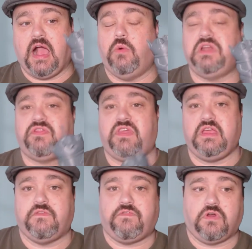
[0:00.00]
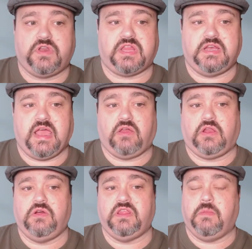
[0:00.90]
I went to Thingiverse and
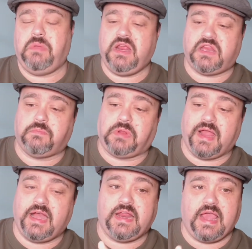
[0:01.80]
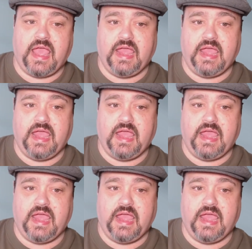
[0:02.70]
downloaded the Pizza Planet